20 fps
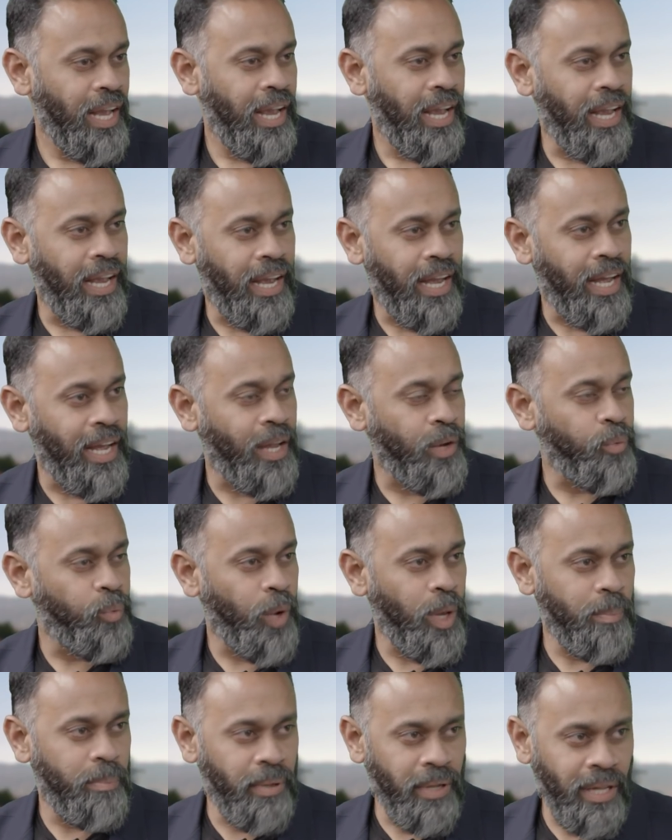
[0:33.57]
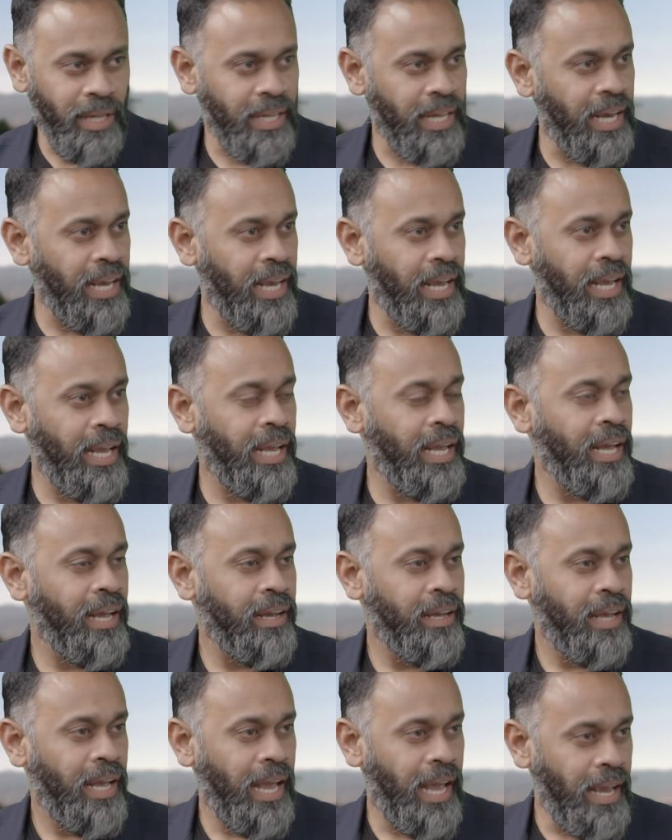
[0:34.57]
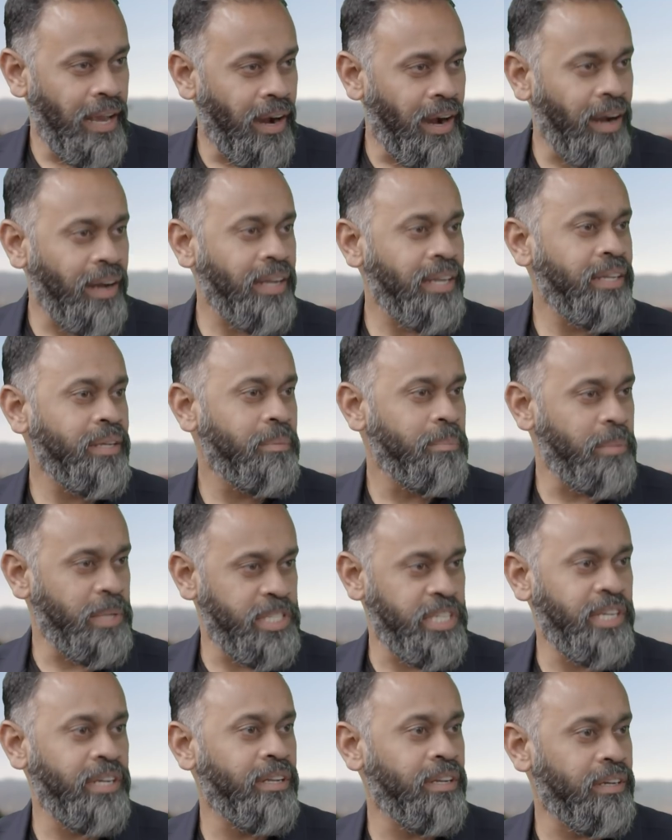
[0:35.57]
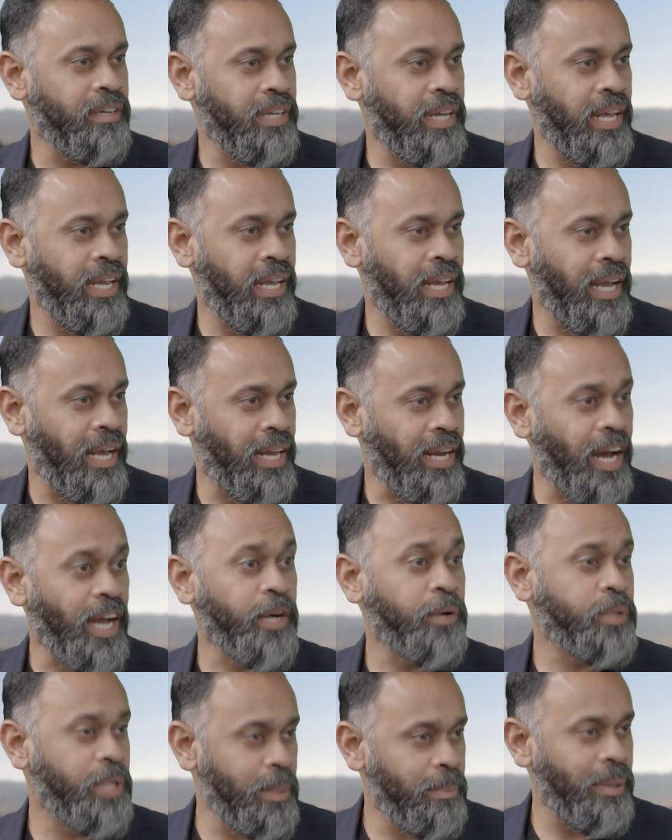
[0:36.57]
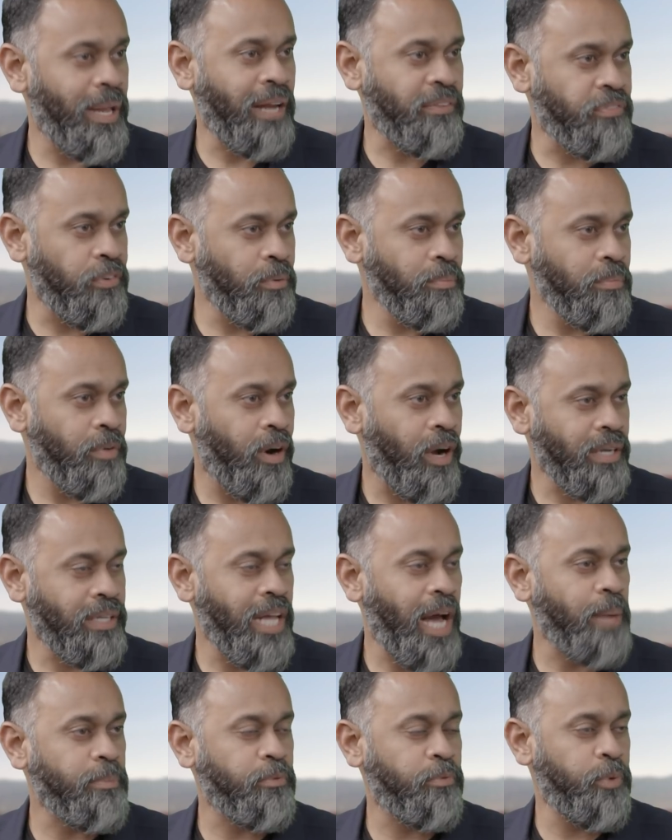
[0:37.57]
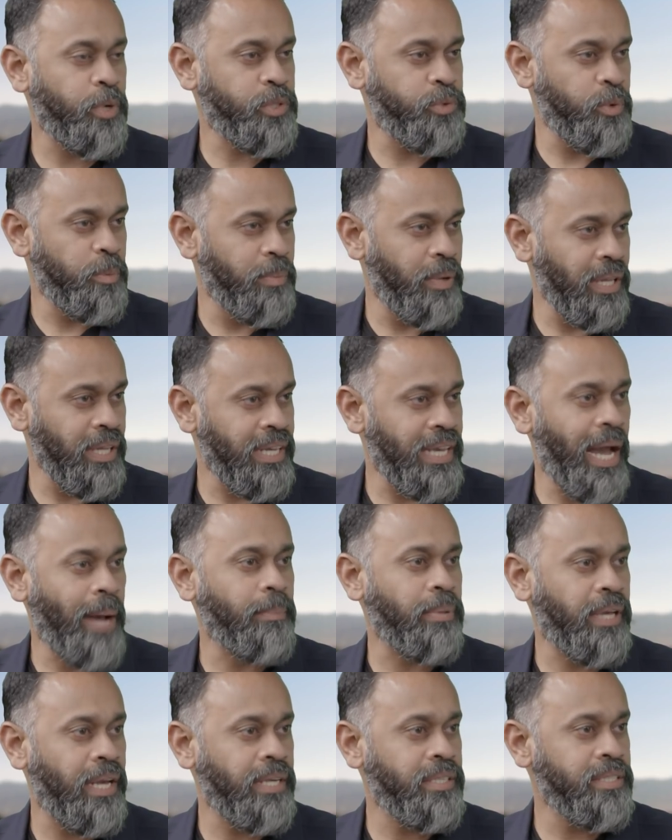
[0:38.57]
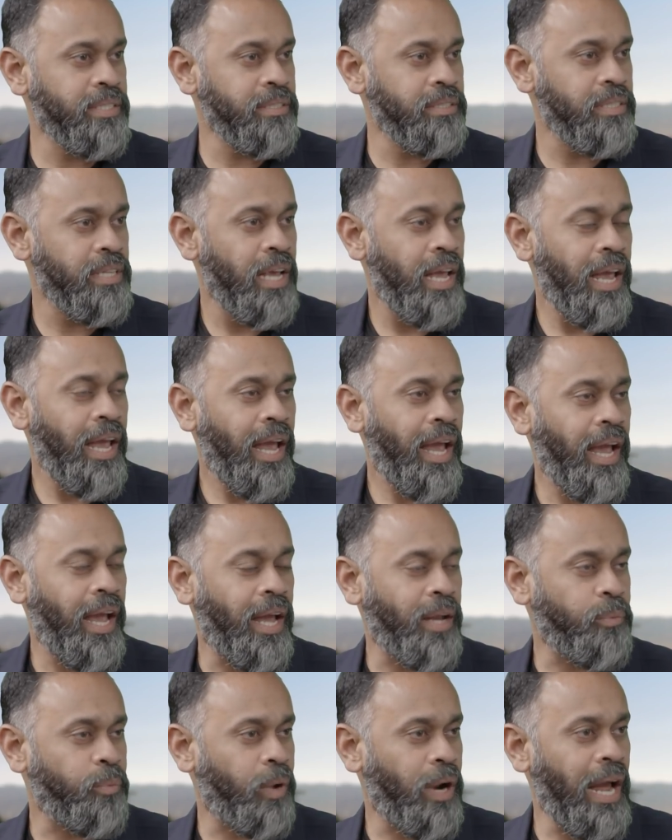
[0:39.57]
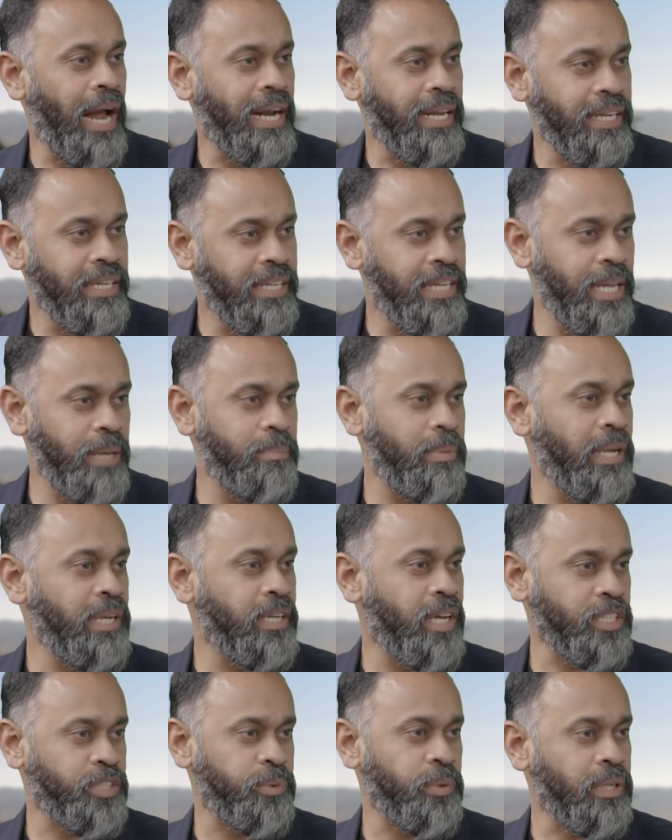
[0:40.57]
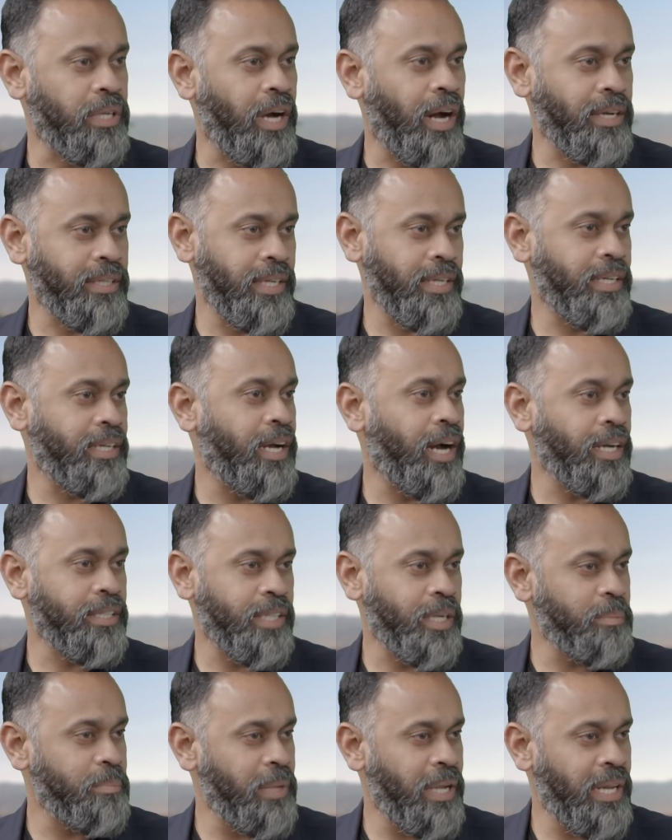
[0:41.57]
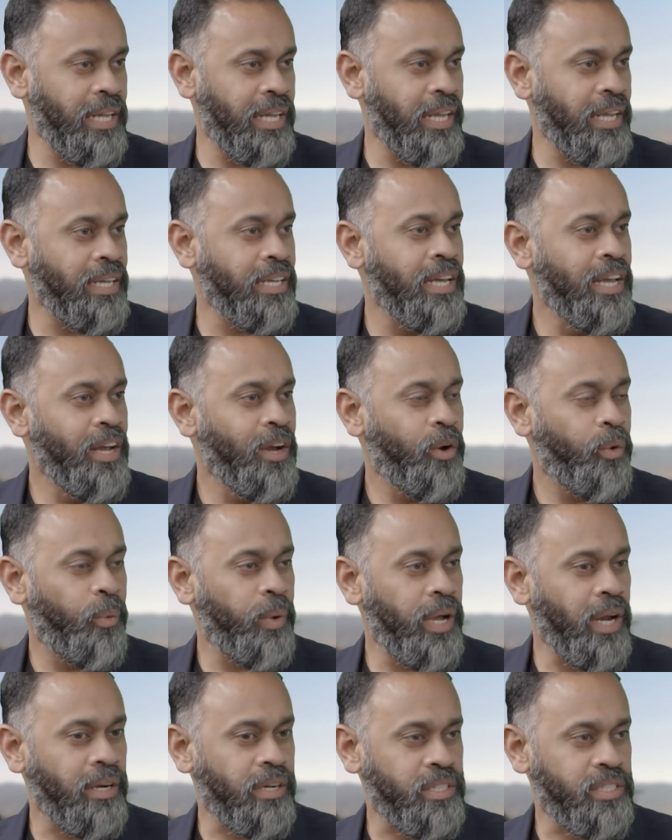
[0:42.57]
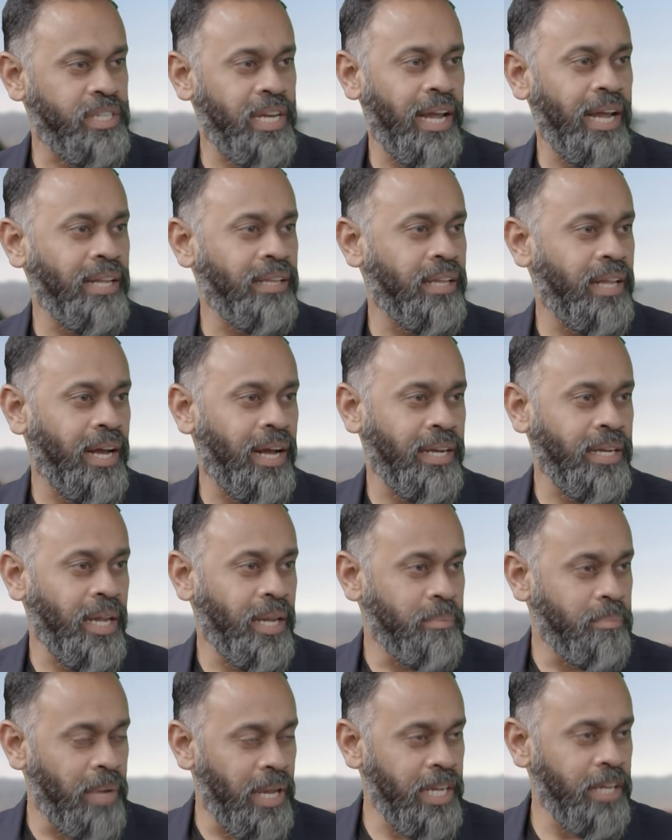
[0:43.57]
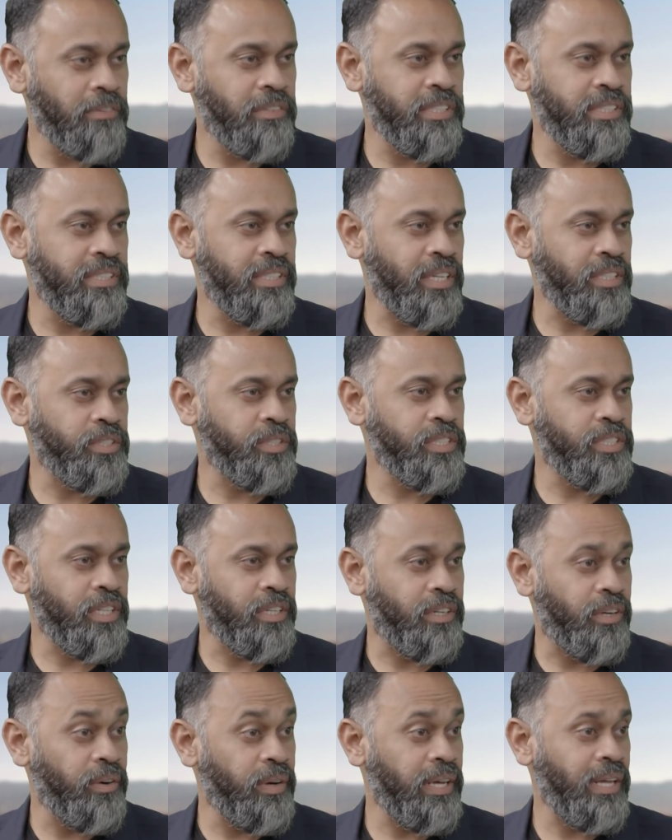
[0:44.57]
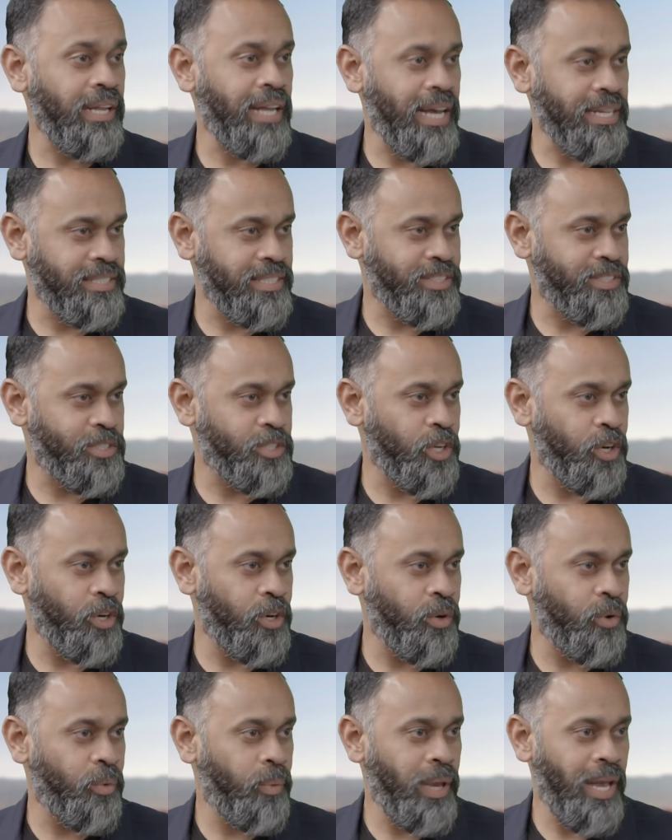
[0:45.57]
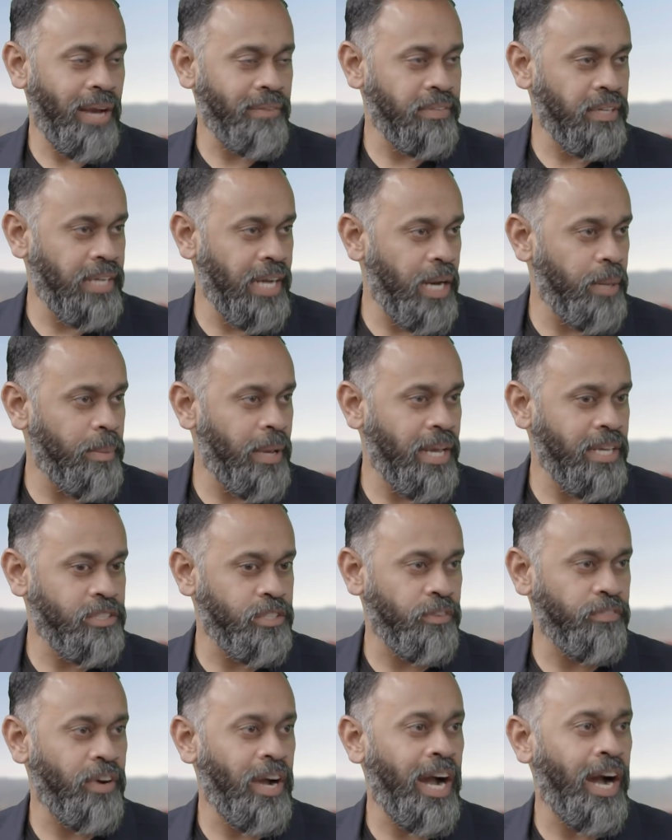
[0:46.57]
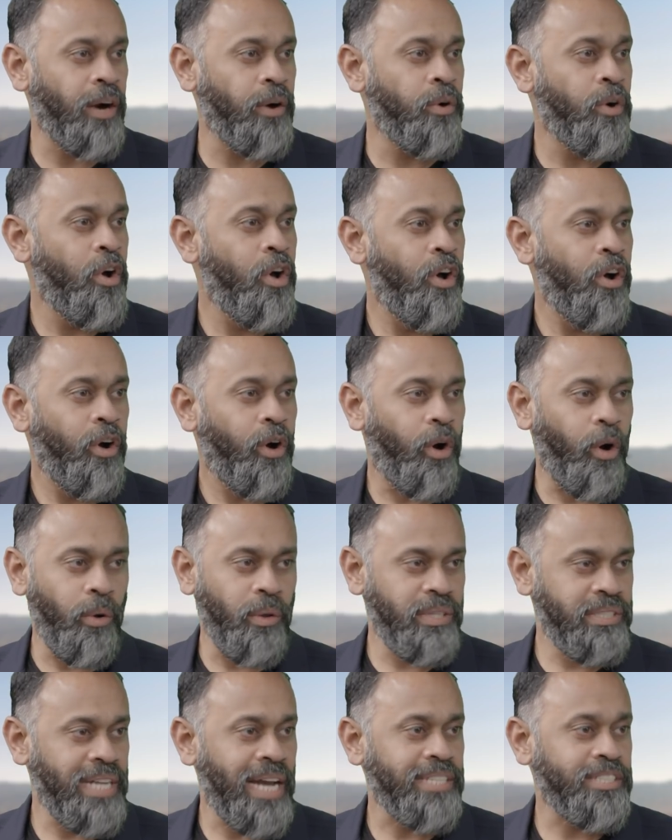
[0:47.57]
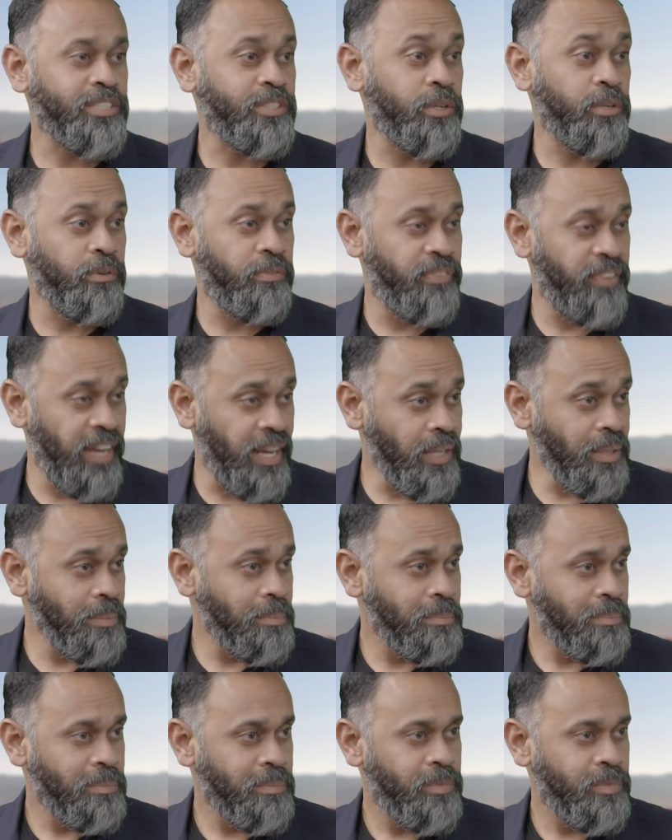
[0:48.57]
And we build a AI, machine learning, and IoT platform, on top of which we're building applications, and we're adding deep industrial content. Content meaning we understand that in many of these industries, there are critical assets. So we have a database of how all these assets are going to fail.